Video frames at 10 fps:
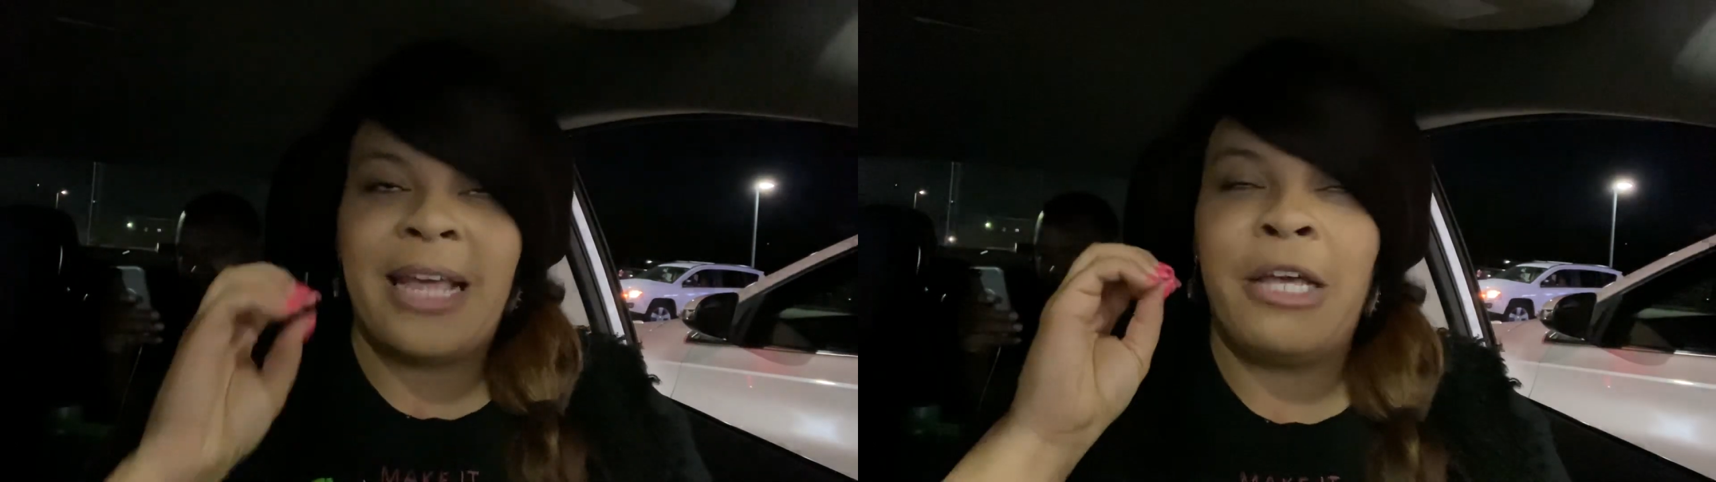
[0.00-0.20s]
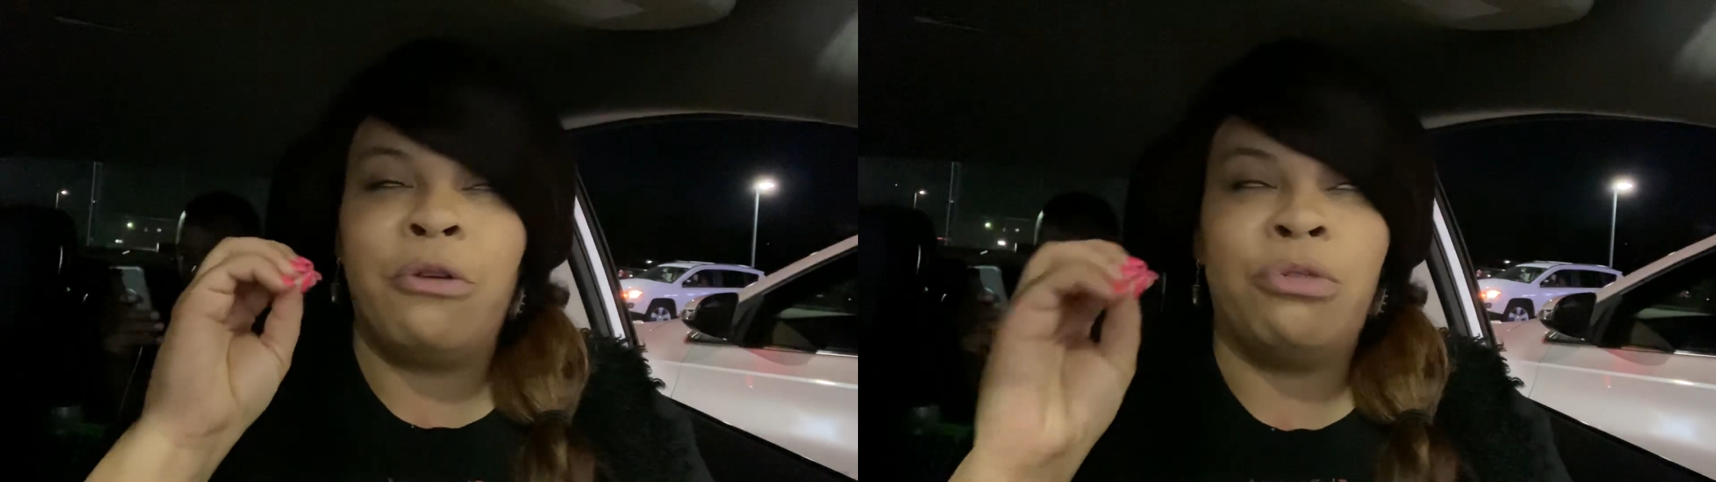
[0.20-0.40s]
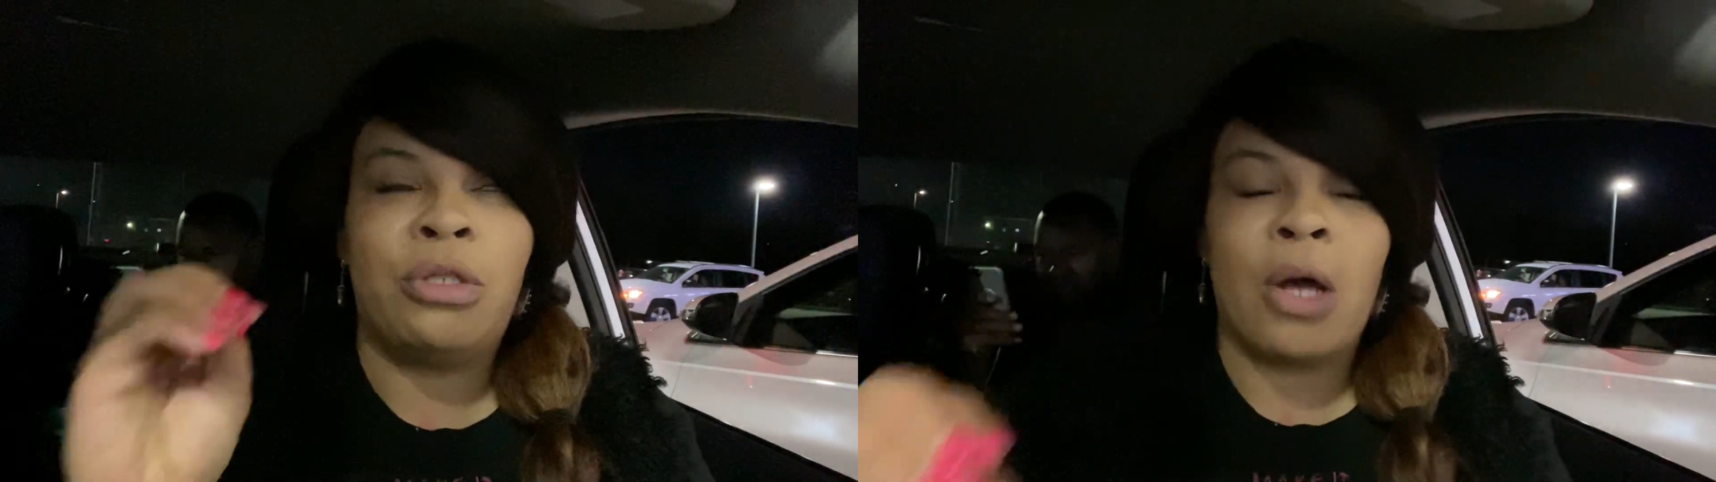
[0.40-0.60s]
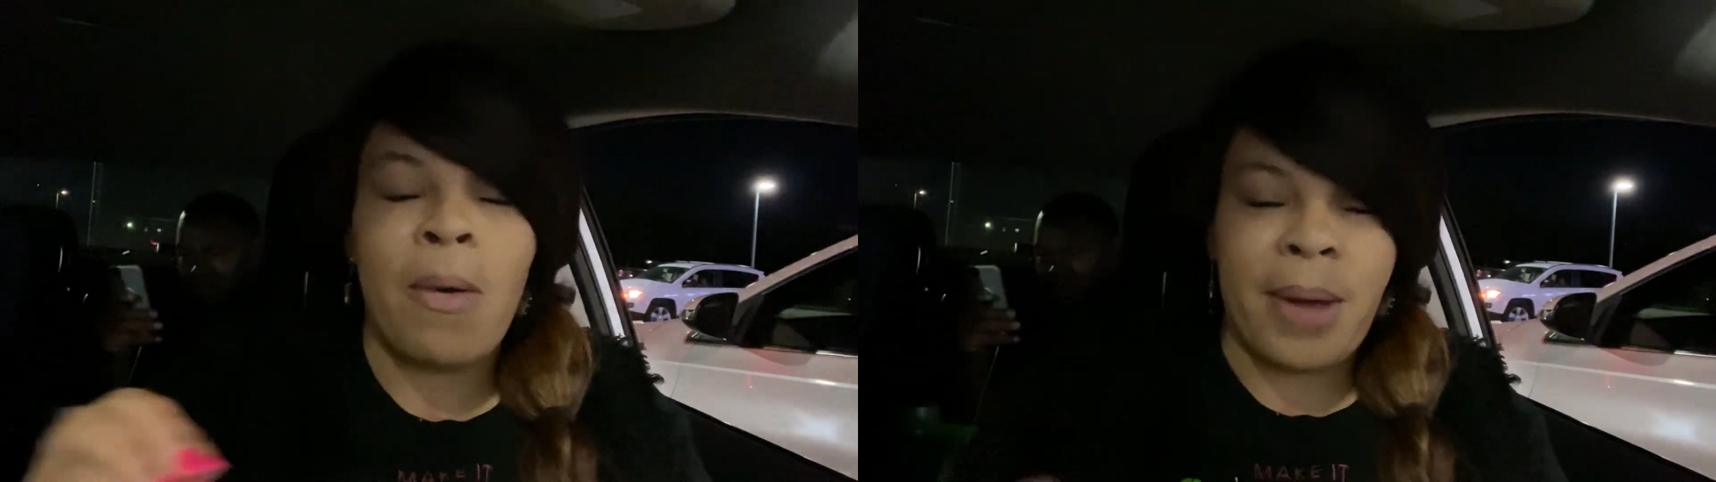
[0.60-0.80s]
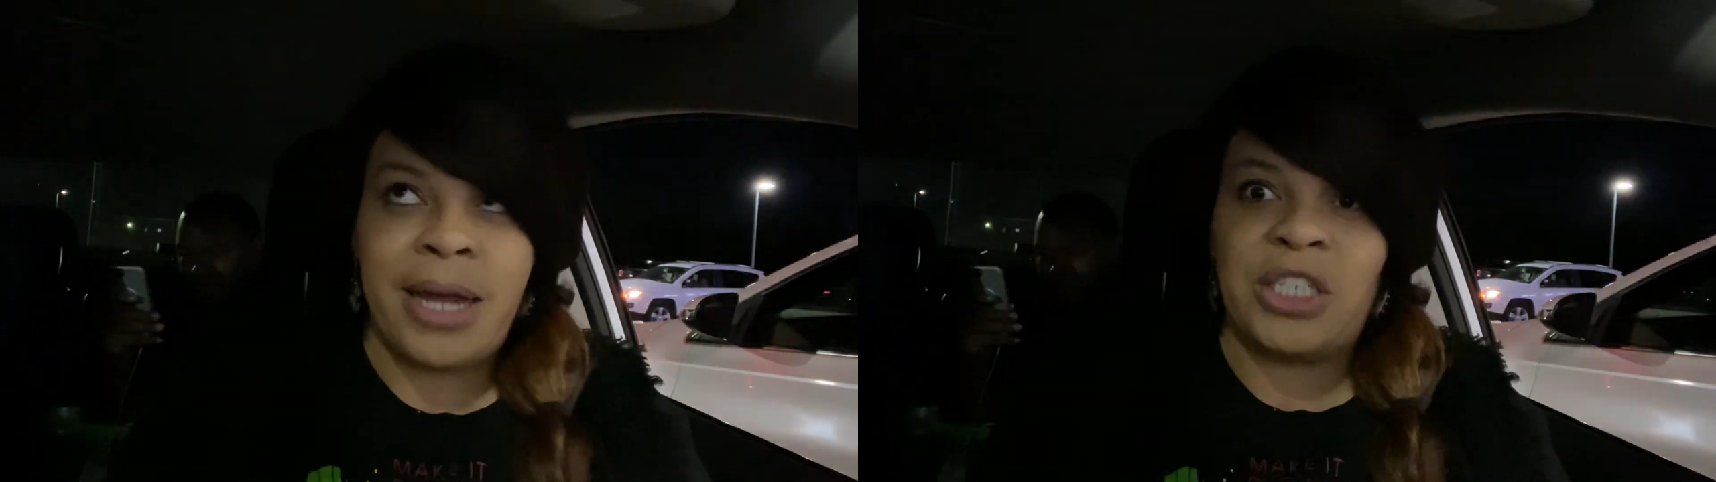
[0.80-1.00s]
Thank you
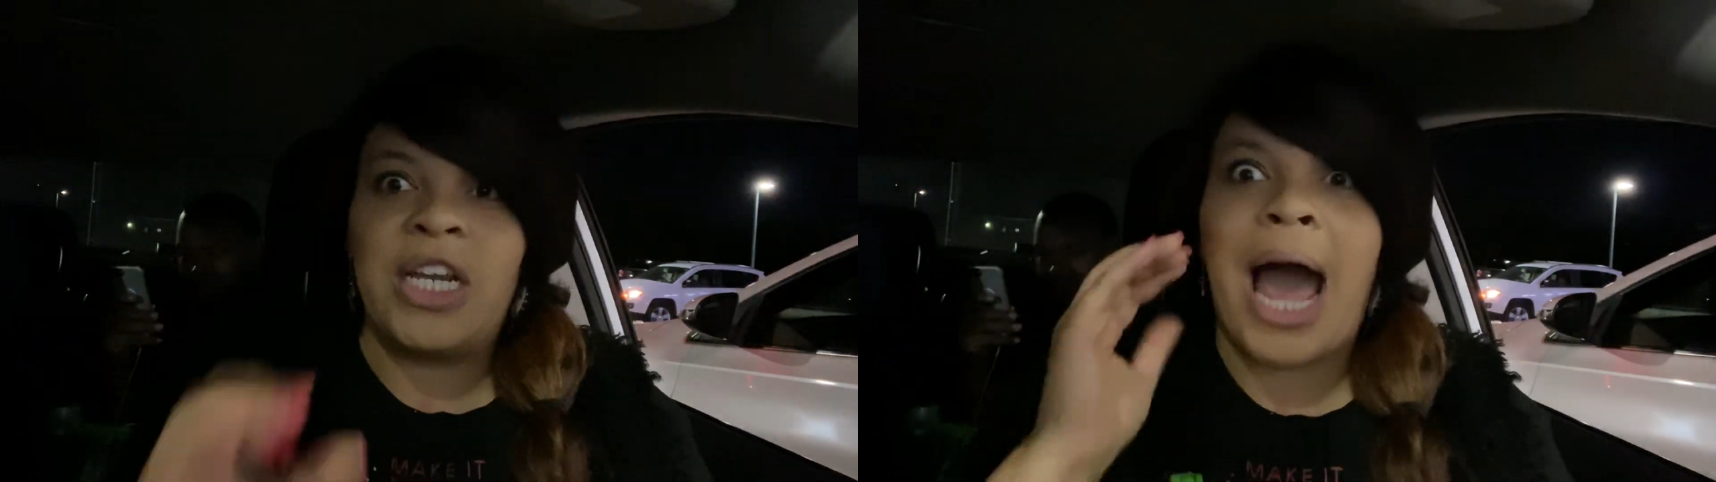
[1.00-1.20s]
so much.